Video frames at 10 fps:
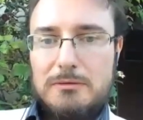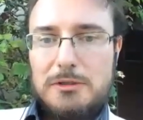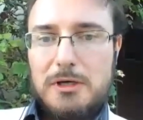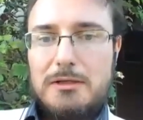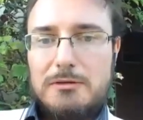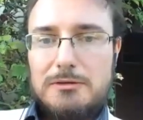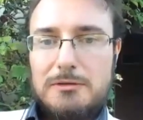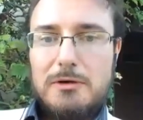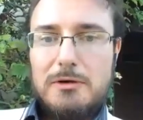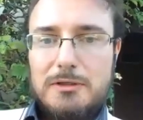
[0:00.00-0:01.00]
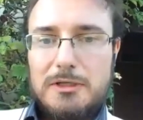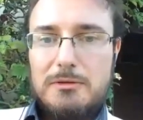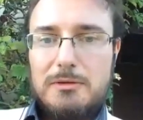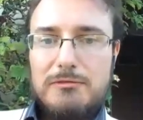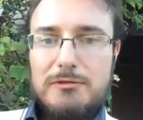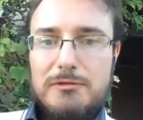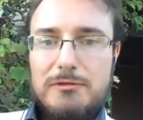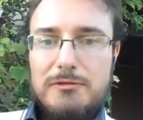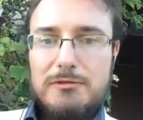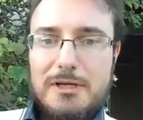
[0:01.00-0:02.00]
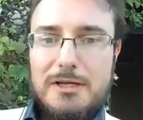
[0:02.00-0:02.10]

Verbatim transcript: China's gotten into Afghanistan.